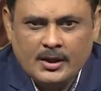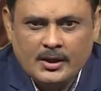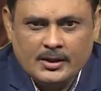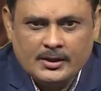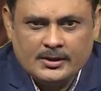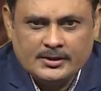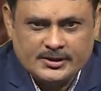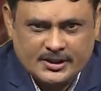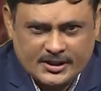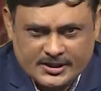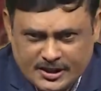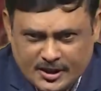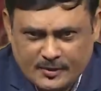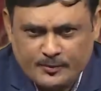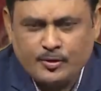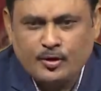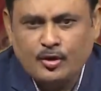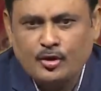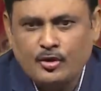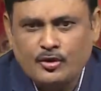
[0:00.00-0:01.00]
Section
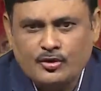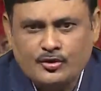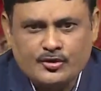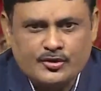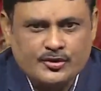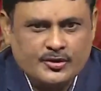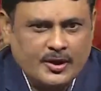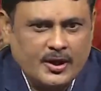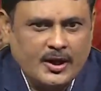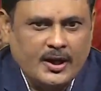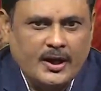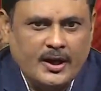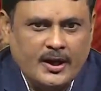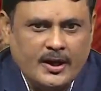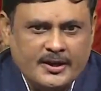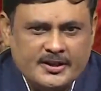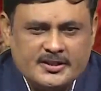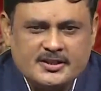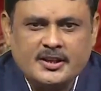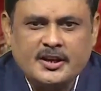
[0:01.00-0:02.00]
4
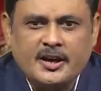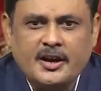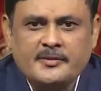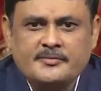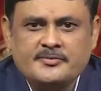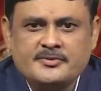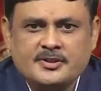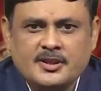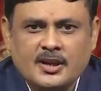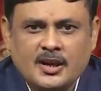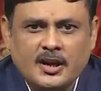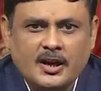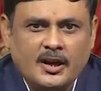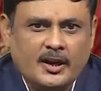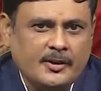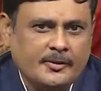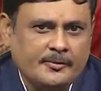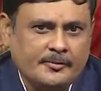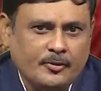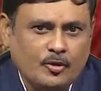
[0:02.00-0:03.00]
describes
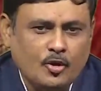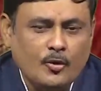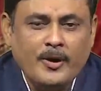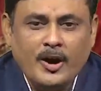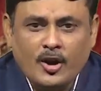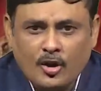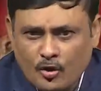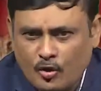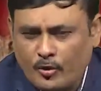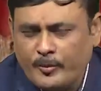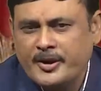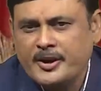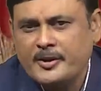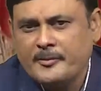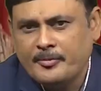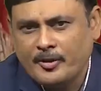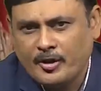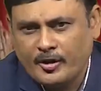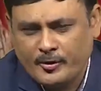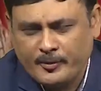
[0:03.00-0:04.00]
the overall women
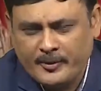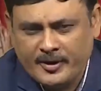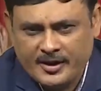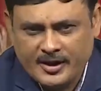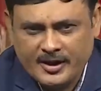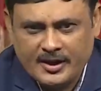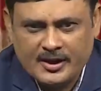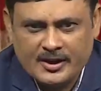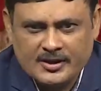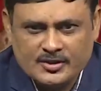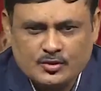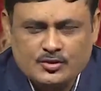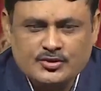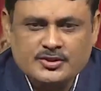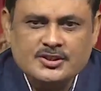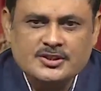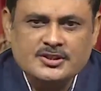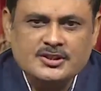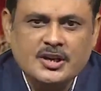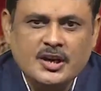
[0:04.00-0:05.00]
empowerment index, which
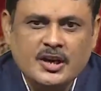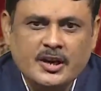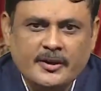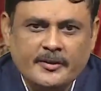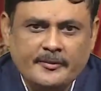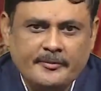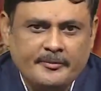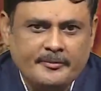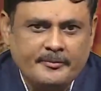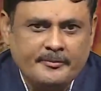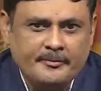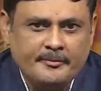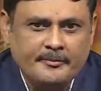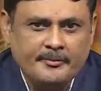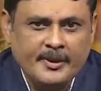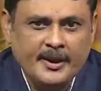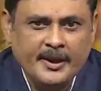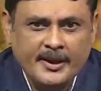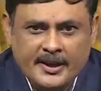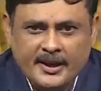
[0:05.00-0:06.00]
is the
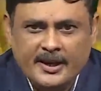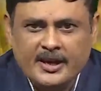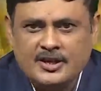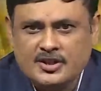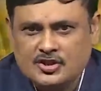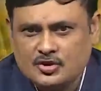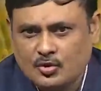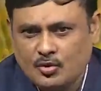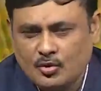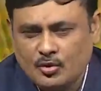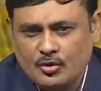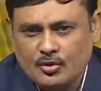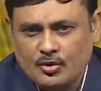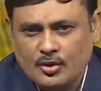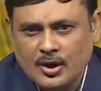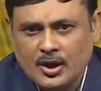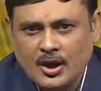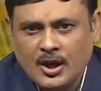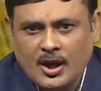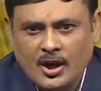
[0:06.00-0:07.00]
aggregate score
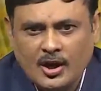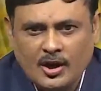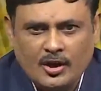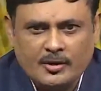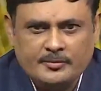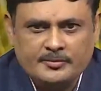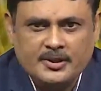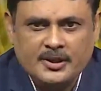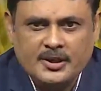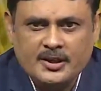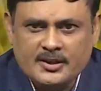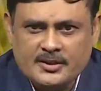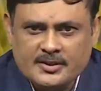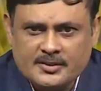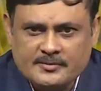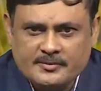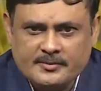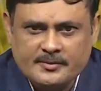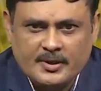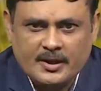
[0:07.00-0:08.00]
of the
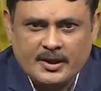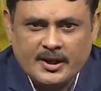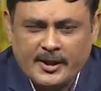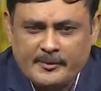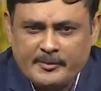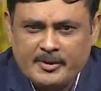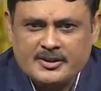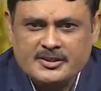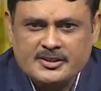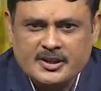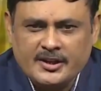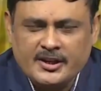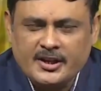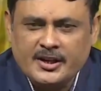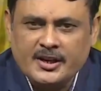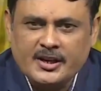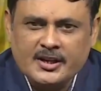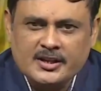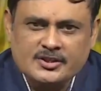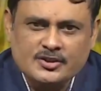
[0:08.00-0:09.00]
dimension
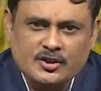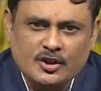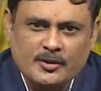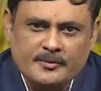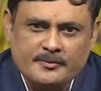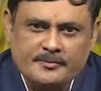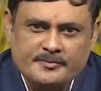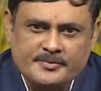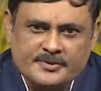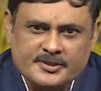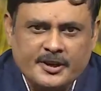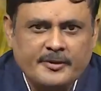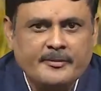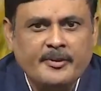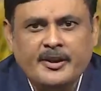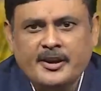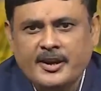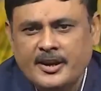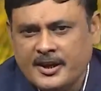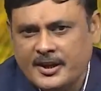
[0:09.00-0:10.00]
index of
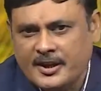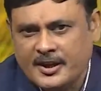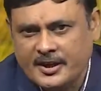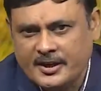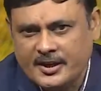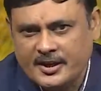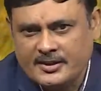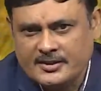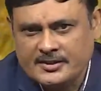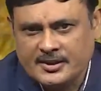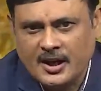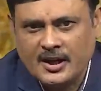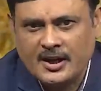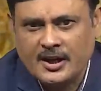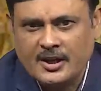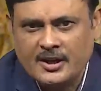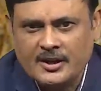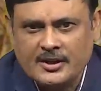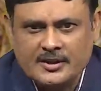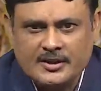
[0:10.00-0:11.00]
7 indicators
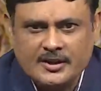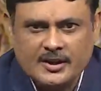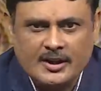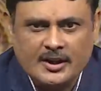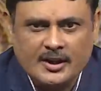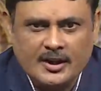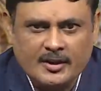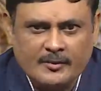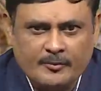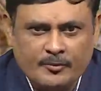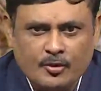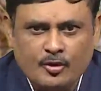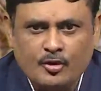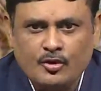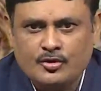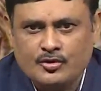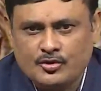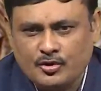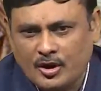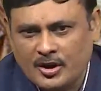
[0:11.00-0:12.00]
under 4
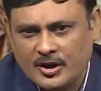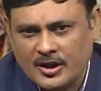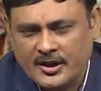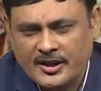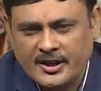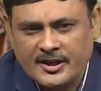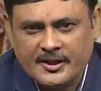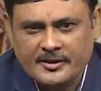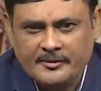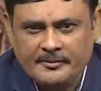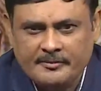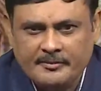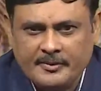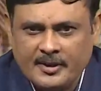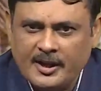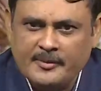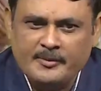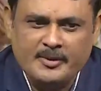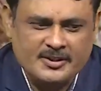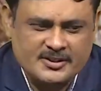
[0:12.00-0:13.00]
alternative
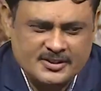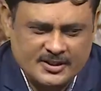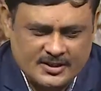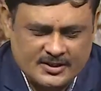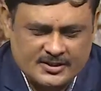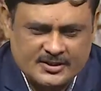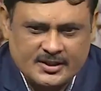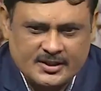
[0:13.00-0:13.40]
dimensions.